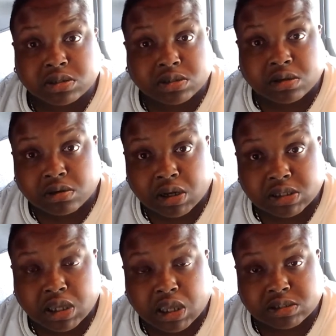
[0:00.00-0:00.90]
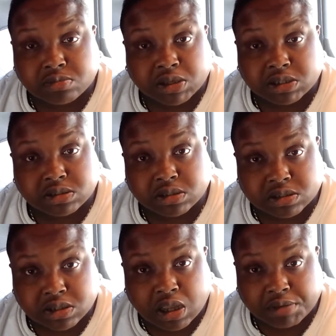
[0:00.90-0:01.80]
This little crazy ass makes
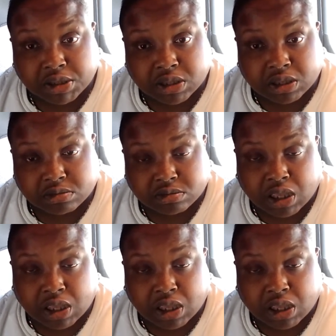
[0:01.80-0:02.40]
this comment that